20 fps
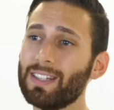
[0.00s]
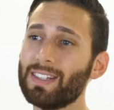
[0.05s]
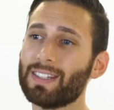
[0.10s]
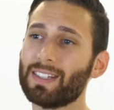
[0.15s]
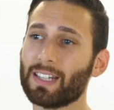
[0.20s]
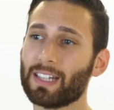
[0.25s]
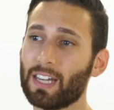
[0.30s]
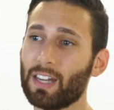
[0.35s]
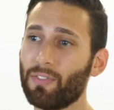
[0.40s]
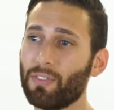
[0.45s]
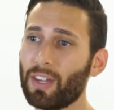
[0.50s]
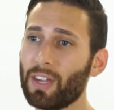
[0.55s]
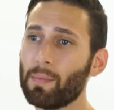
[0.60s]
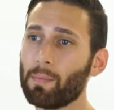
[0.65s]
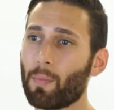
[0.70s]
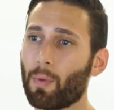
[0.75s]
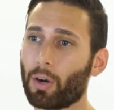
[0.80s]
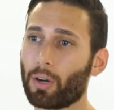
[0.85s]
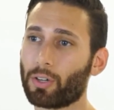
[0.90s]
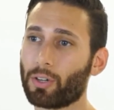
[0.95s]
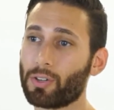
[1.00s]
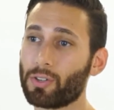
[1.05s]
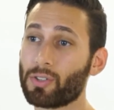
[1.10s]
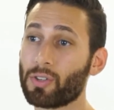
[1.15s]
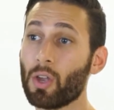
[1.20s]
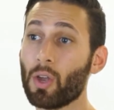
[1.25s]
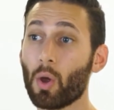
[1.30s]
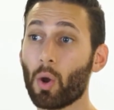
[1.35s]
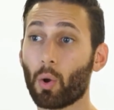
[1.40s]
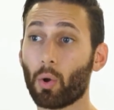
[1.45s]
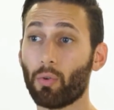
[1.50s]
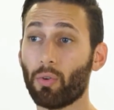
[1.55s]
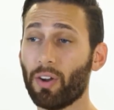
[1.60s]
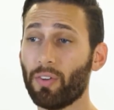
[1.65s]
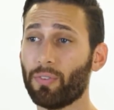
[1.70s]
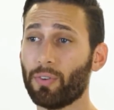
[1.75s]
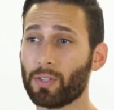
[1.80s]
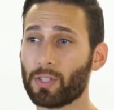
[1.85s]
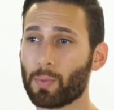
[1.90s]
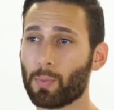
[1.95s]
significant markers or
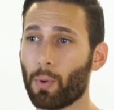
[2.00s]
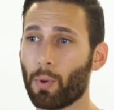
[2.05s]
reference